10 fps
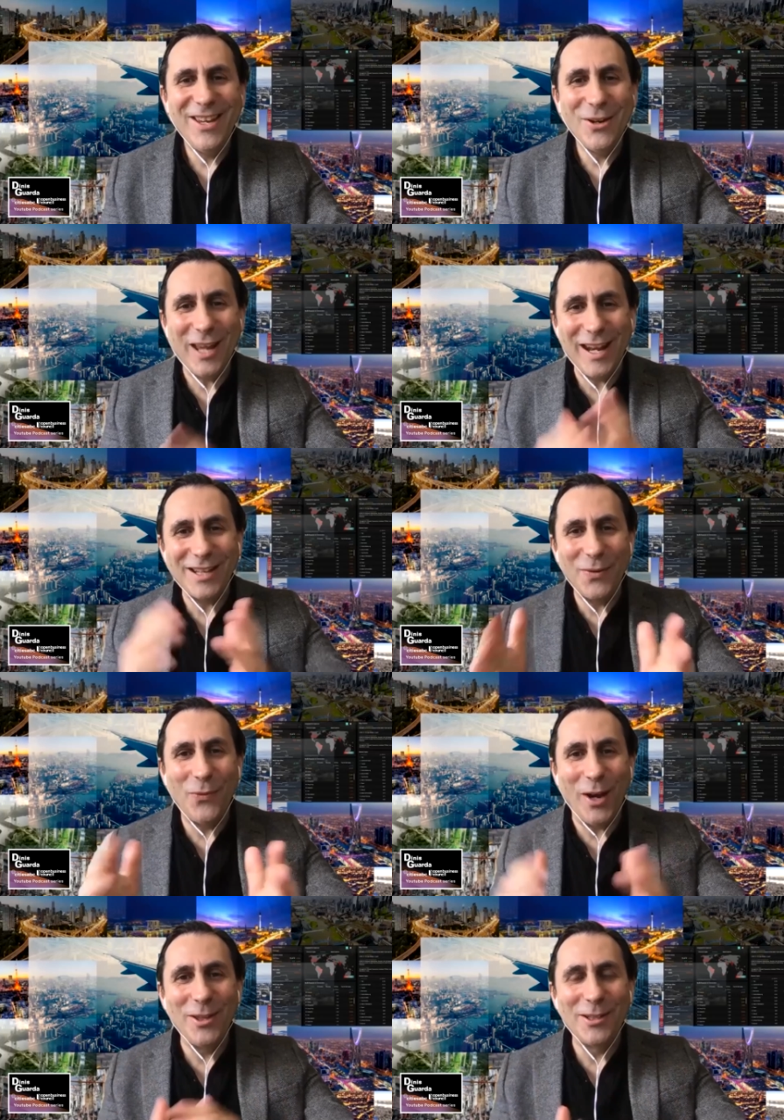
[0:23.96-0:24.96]
You can actually
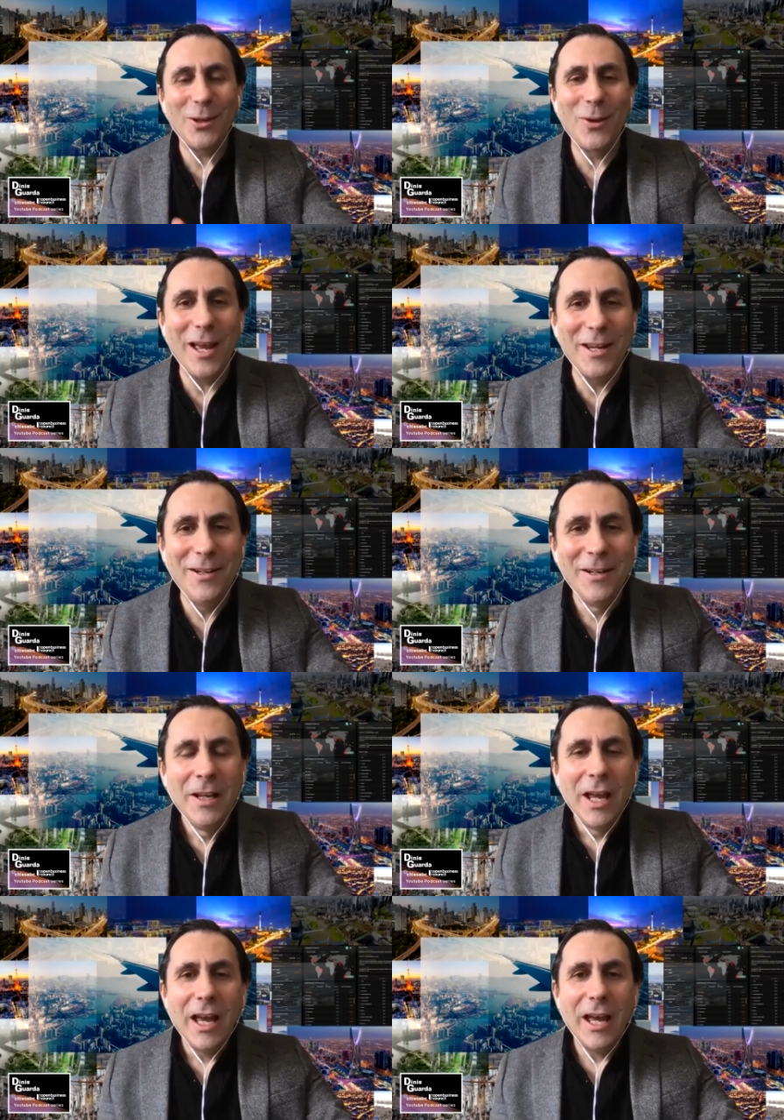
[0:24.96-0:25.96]
find it online.
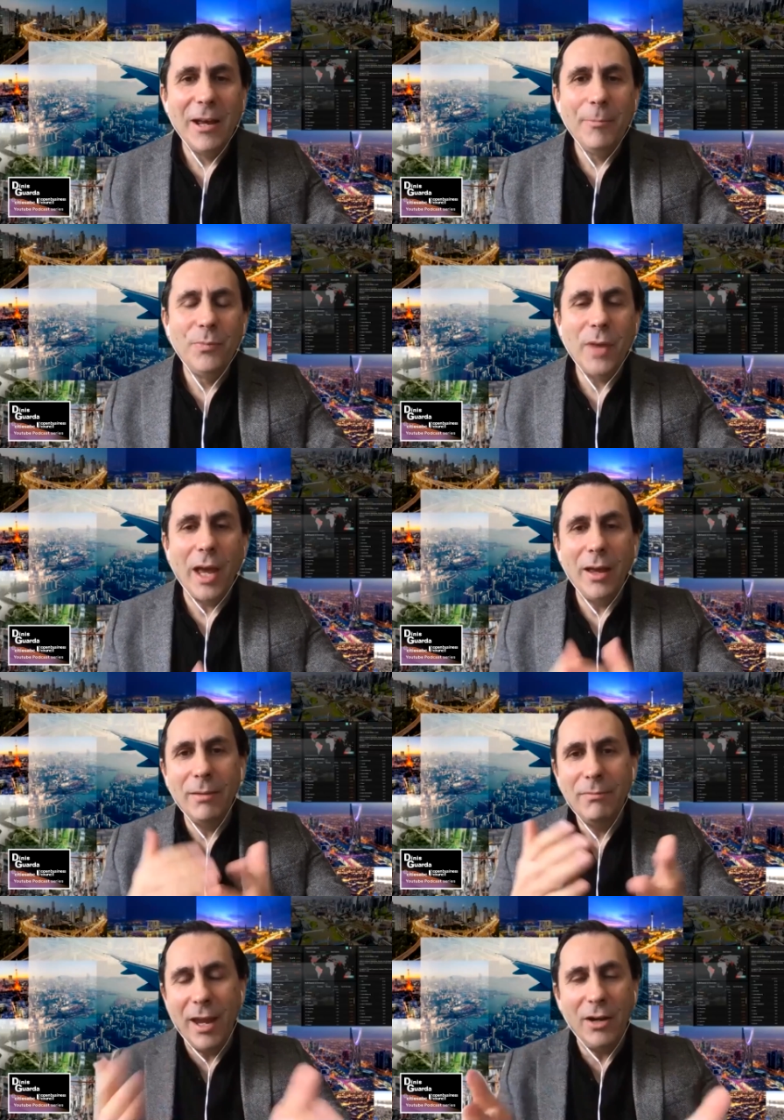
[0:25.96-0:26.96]

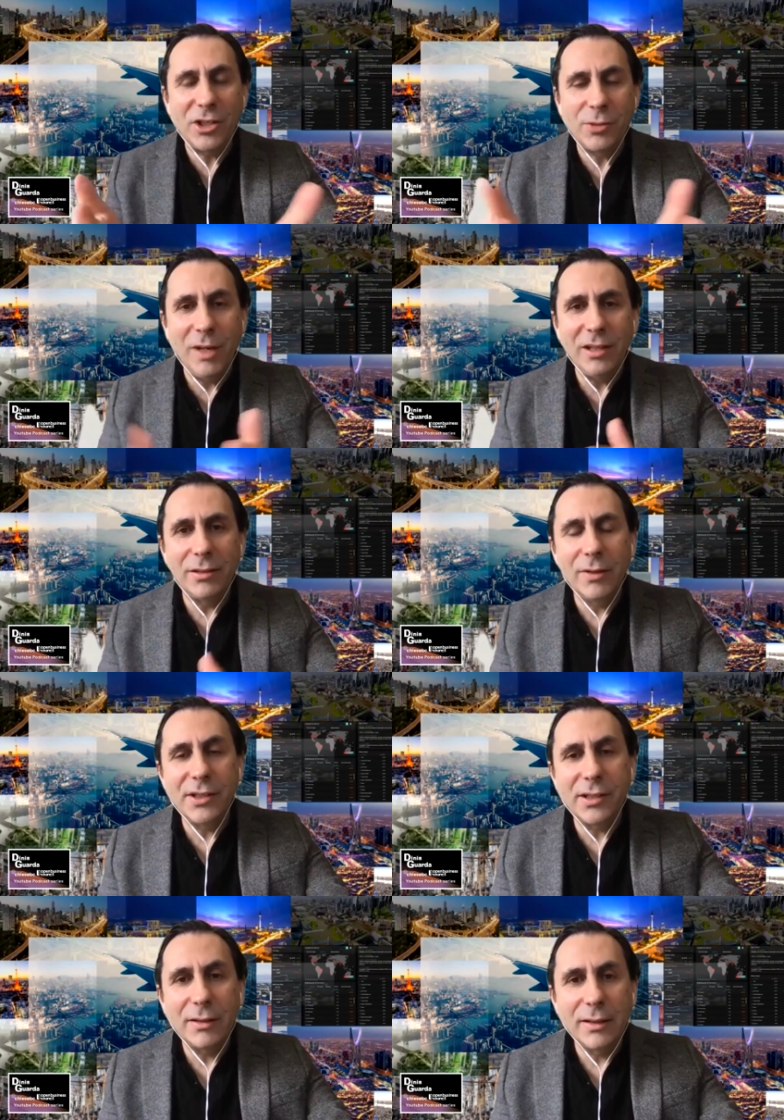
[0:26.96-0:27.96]
Wow. Eric Schmidt
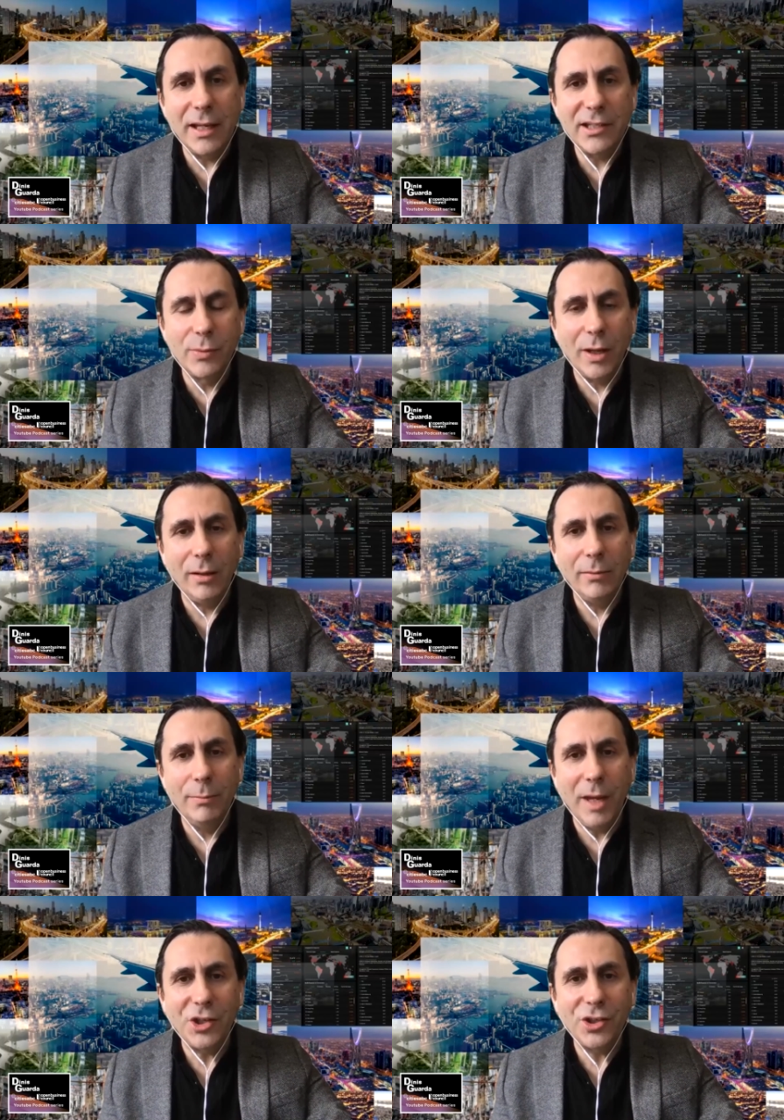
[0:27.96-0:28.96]
recently as well
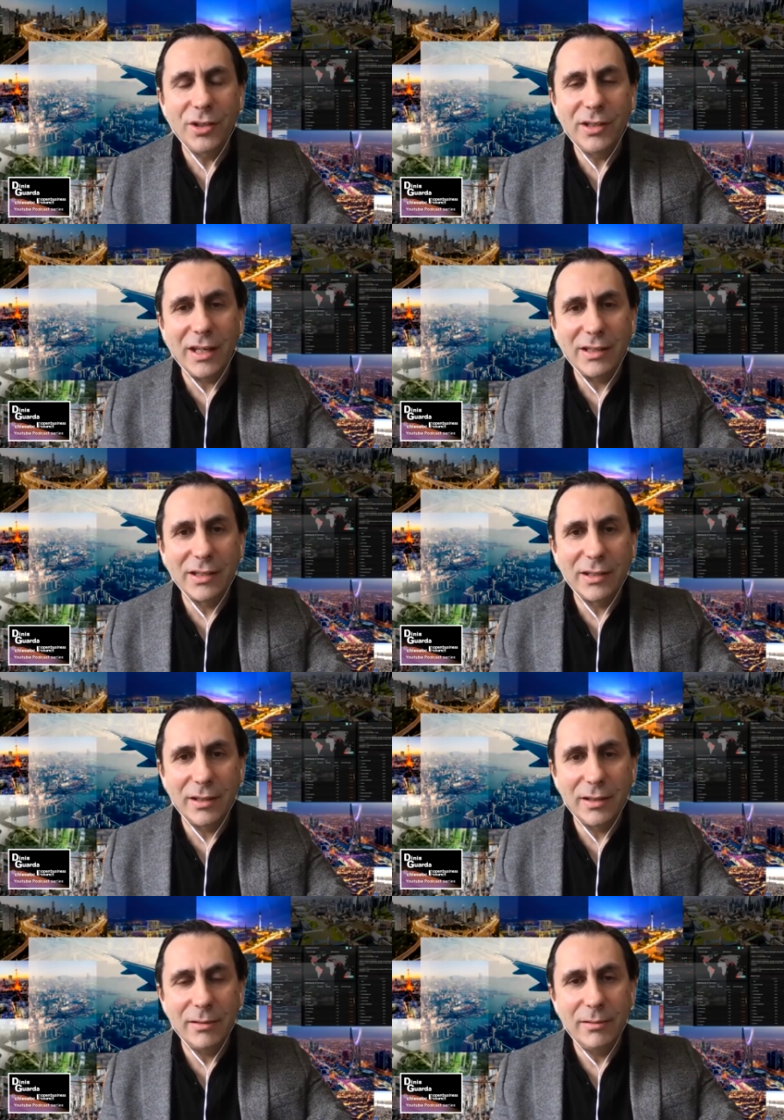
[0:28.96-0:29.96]
mentioned that
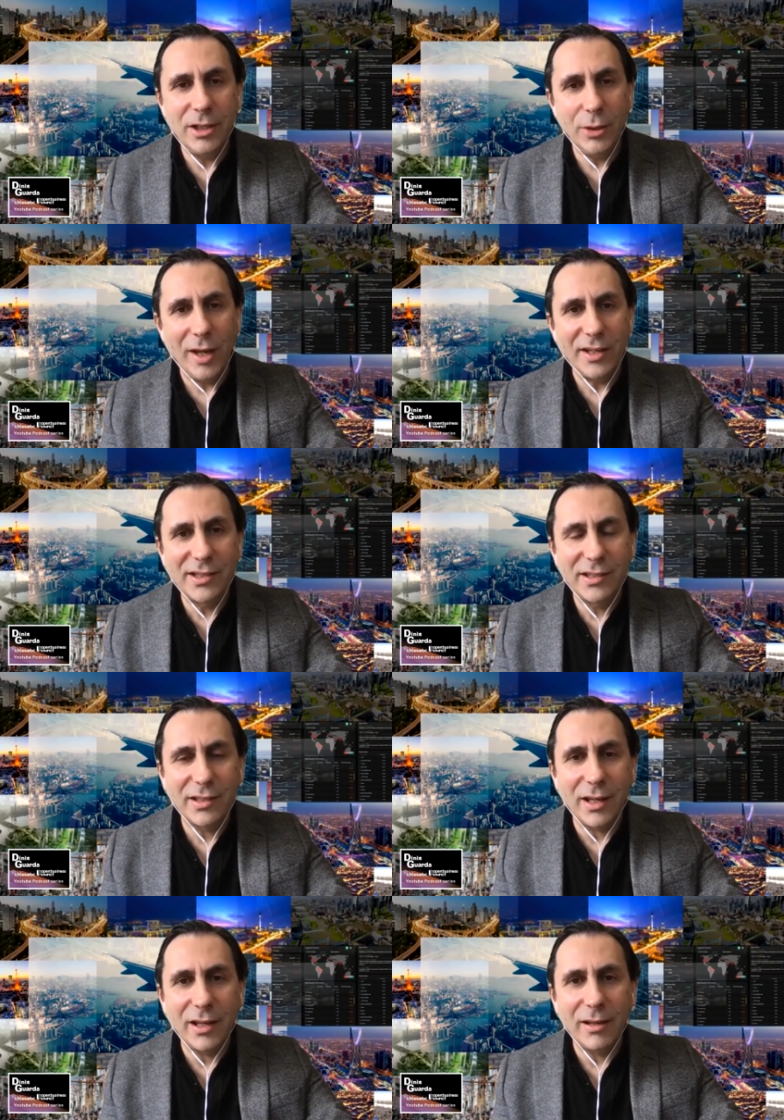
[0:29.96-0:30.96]
the
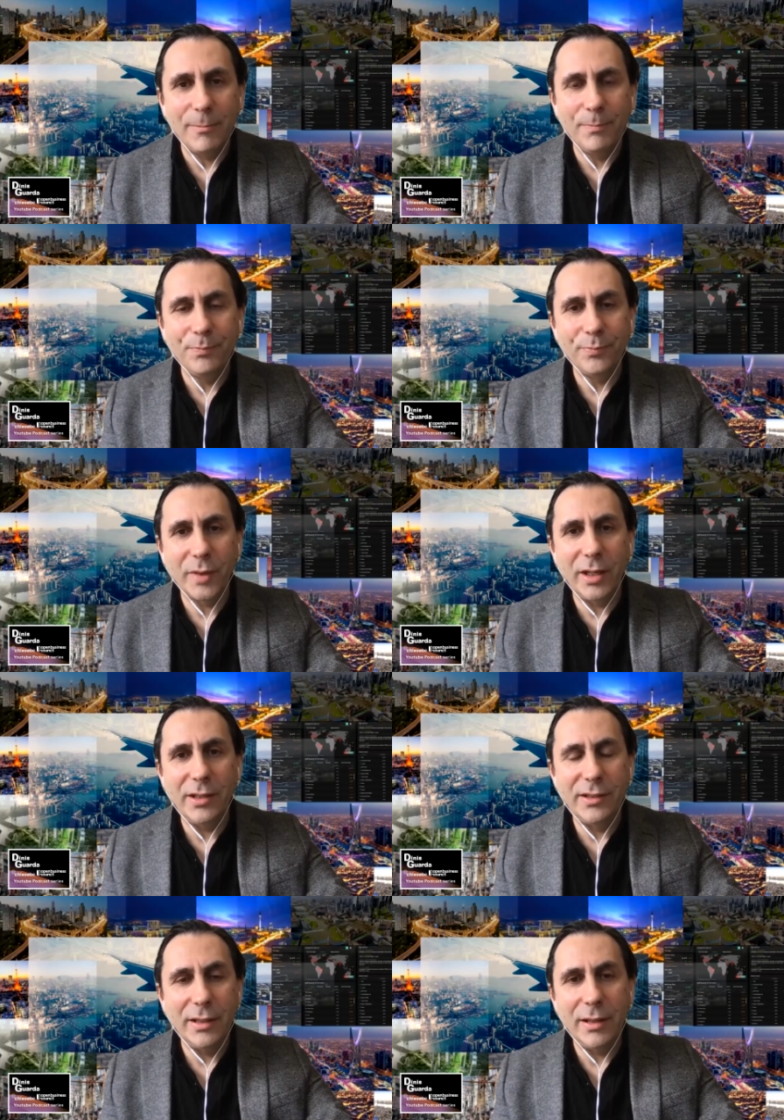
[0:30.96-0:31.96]
US
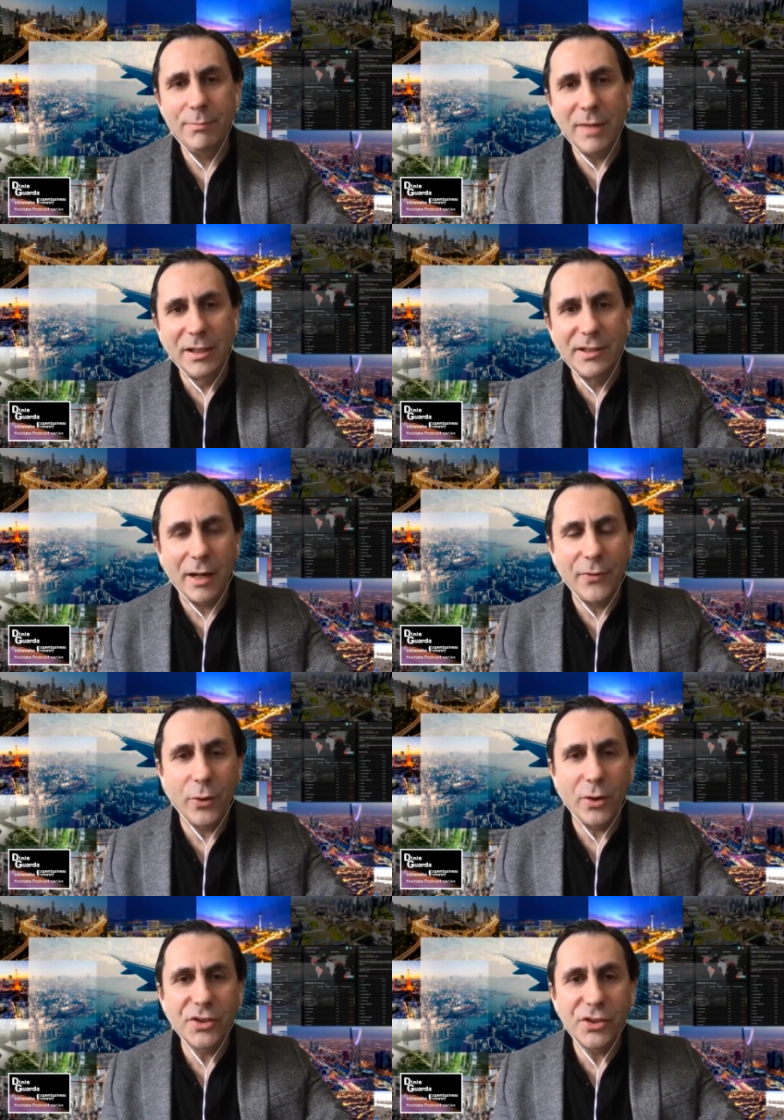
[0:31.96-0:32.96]
military
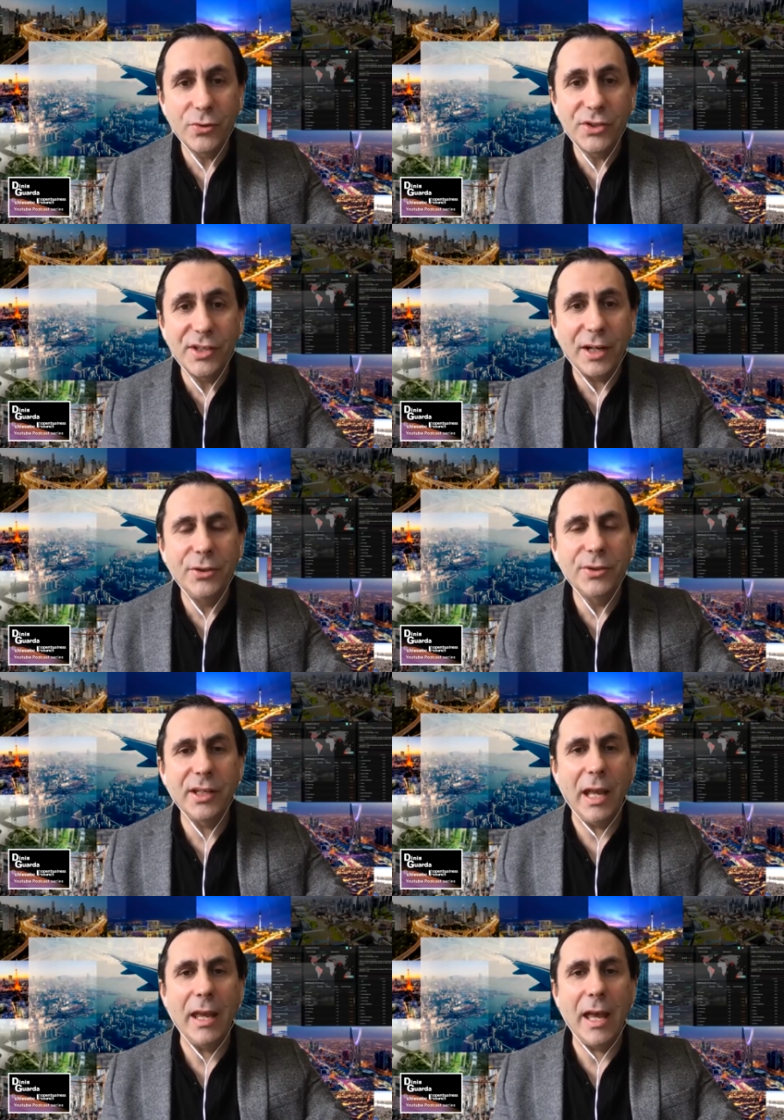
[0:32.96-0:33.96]
forces should start
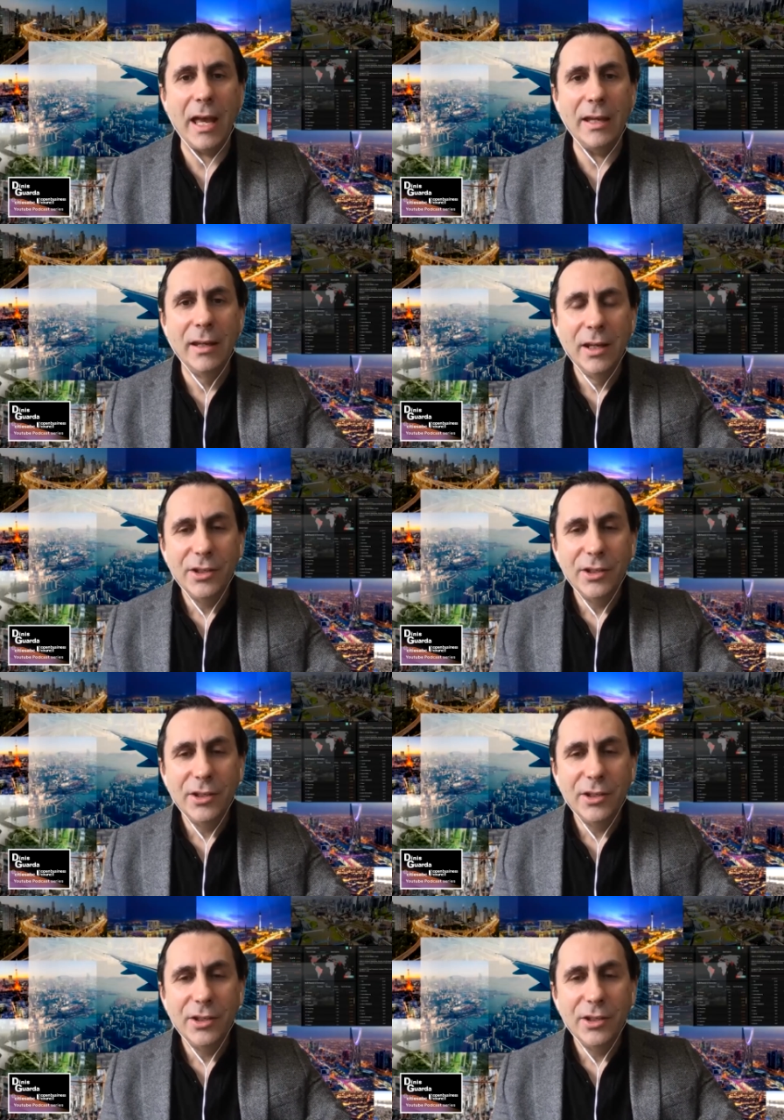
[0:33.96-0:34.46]
using AI